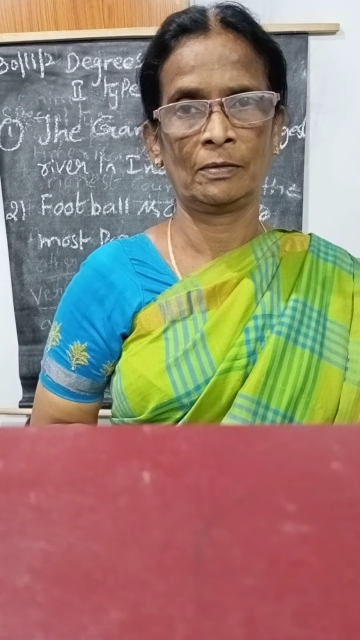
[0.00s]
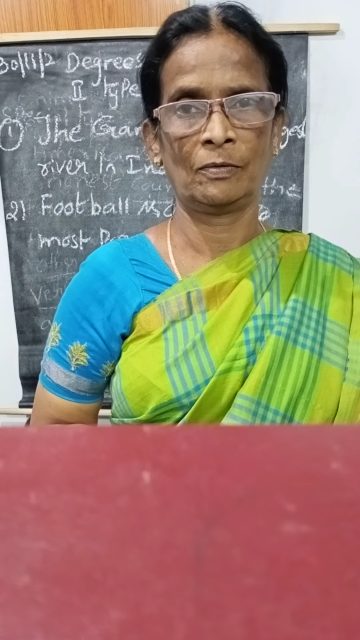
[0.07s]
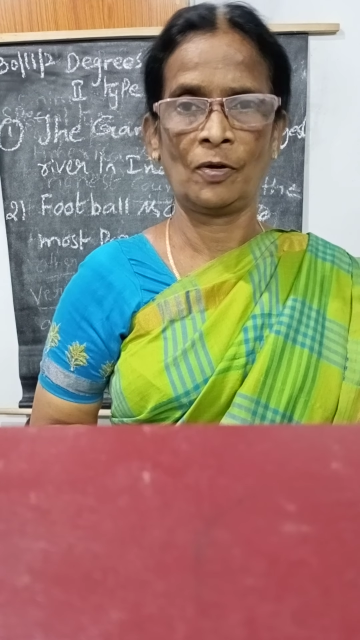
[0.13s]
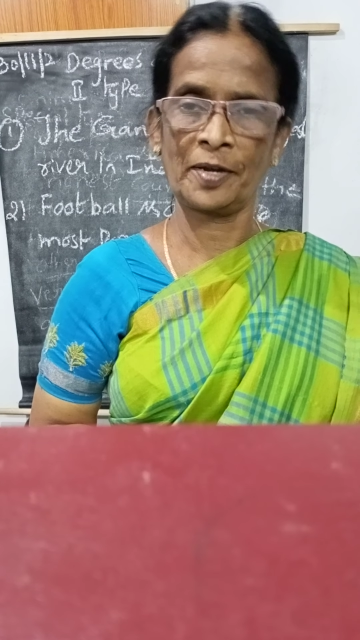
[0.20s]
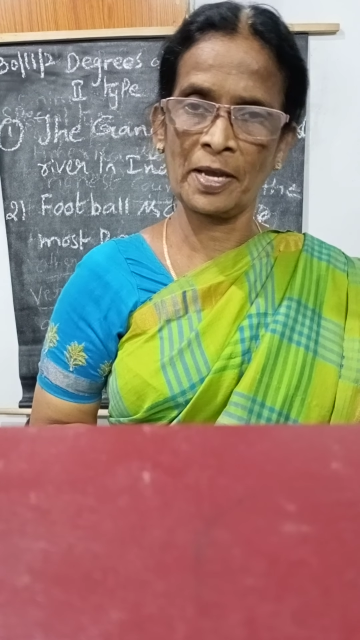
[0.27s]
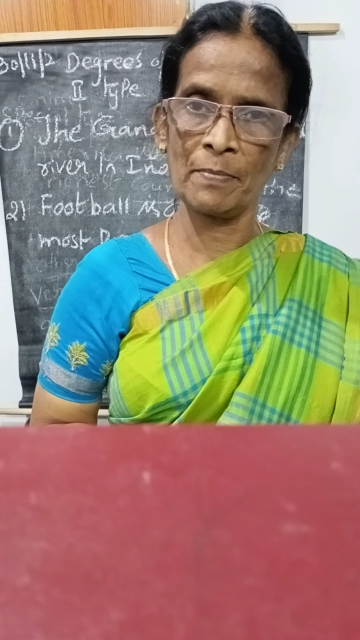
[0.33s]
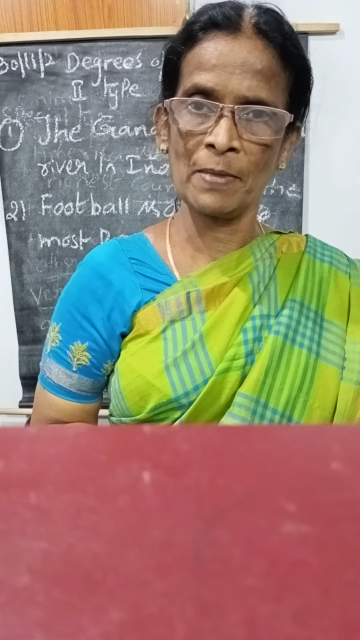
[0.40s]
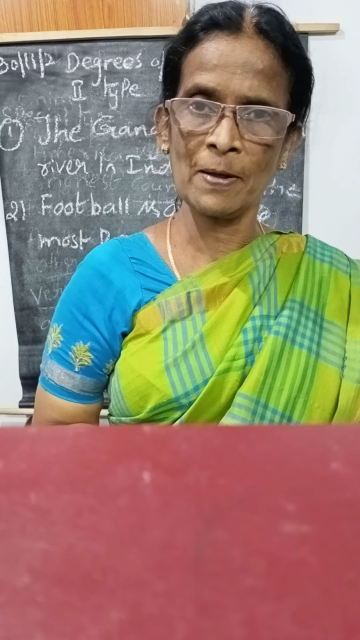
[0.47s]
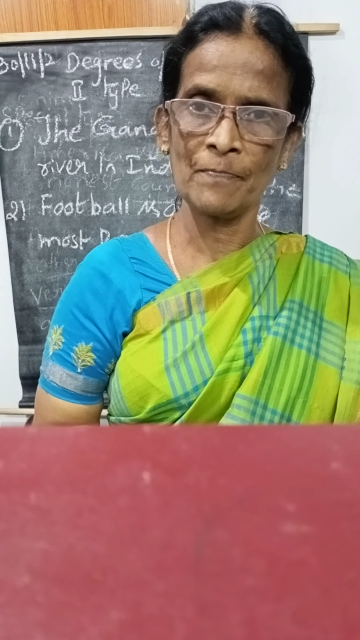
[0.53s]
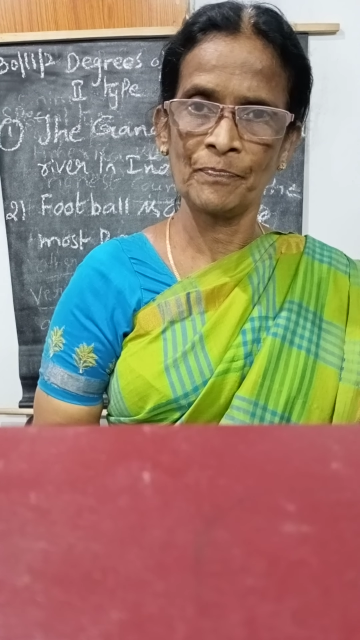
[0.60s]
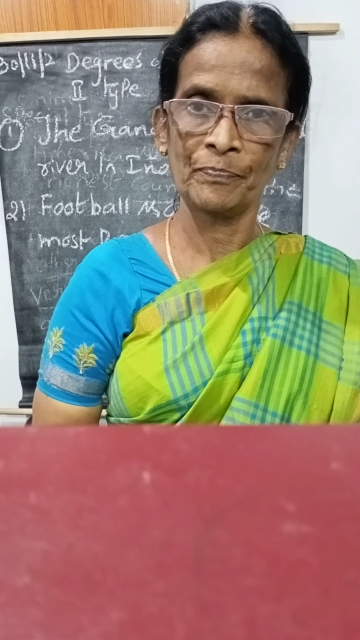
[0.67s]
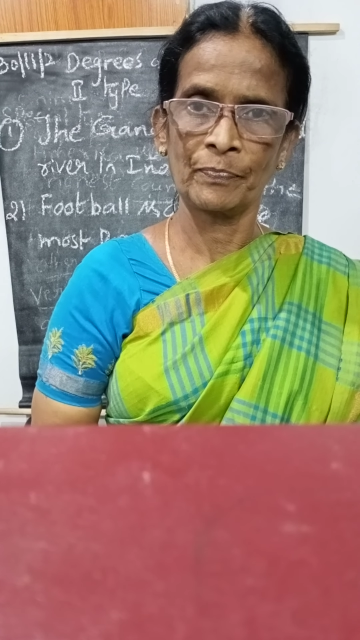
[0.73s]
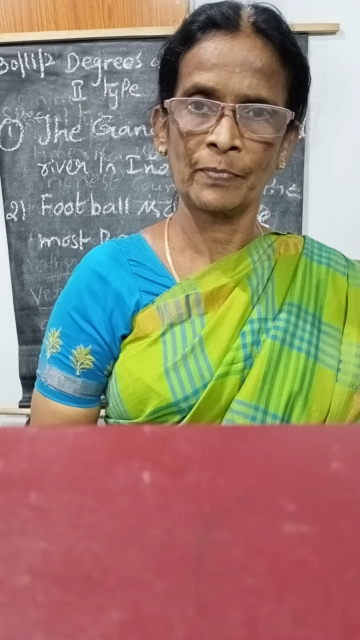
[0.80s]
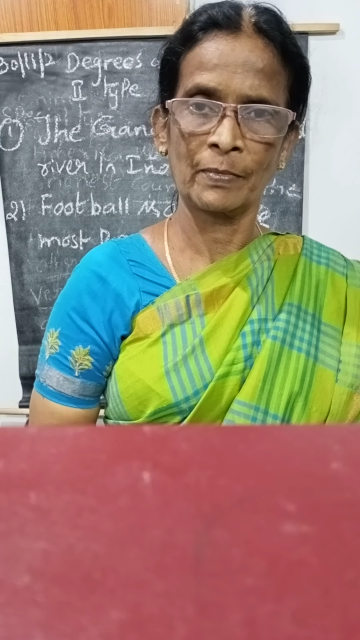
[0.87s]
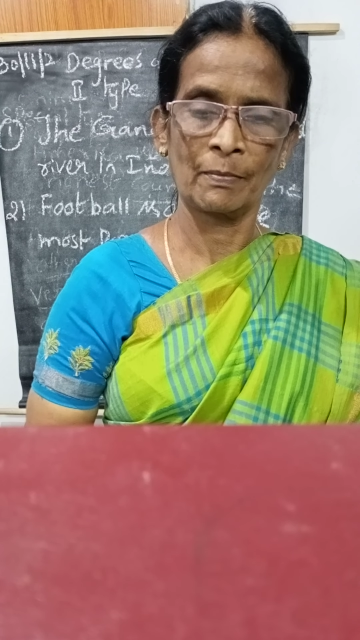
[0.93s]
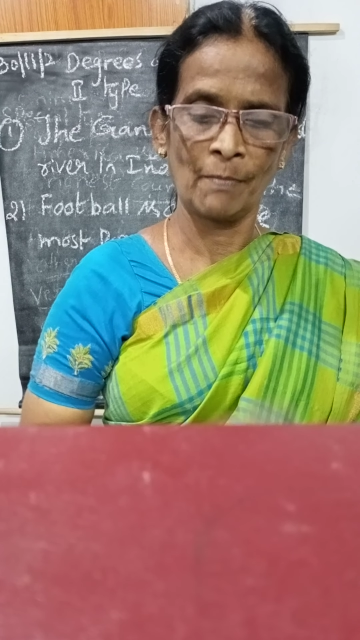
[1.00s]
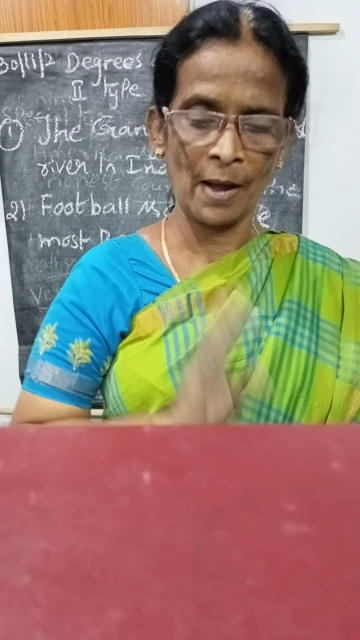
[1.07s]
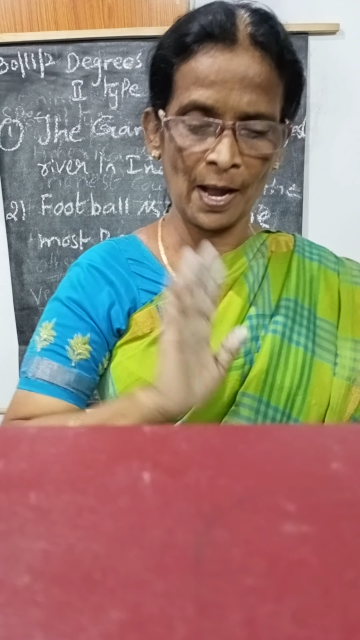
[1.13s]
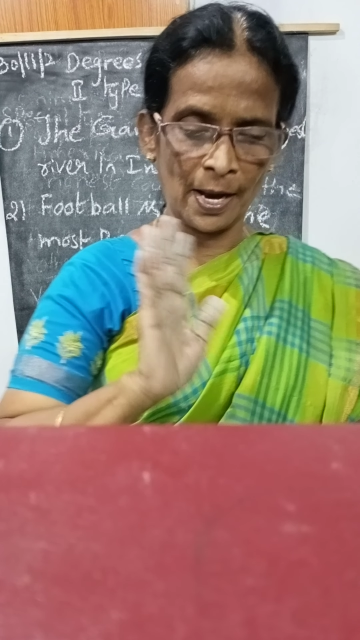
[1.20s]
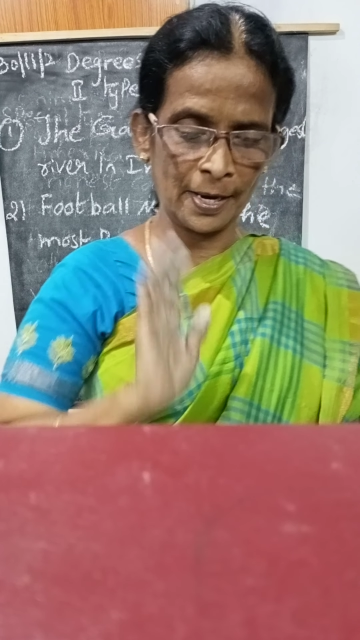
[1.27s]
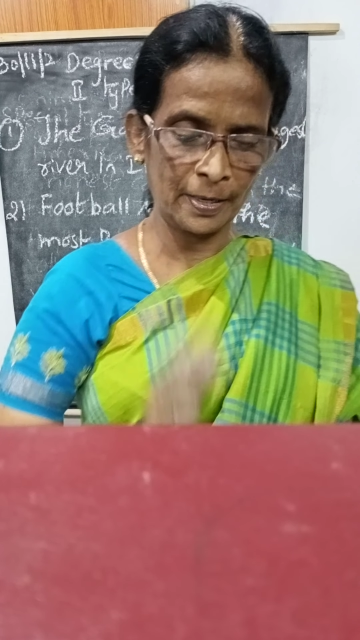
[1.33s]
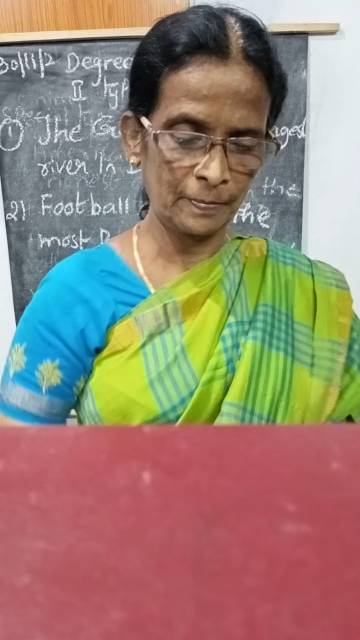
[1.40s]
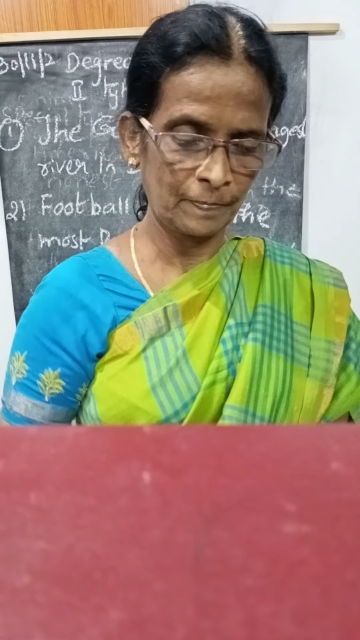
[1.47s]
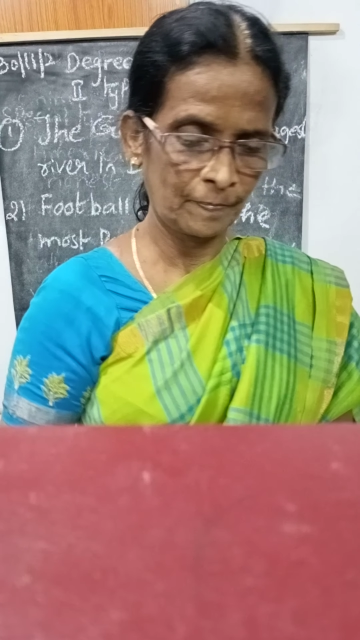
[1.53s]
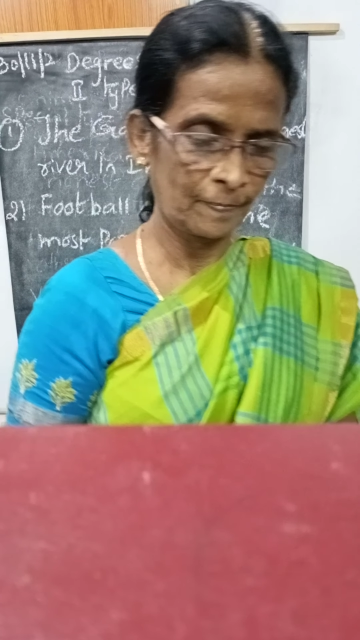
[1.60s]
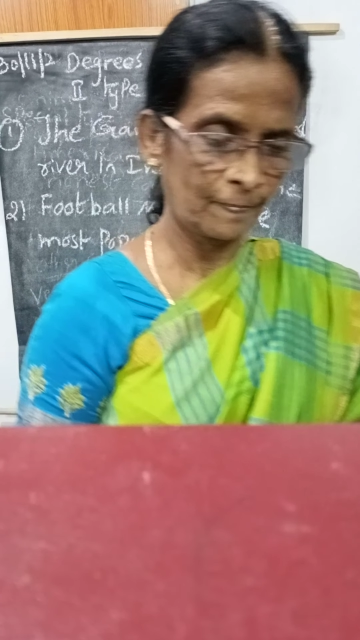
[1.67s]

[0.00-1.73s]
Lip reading: Okay, ma? Bye.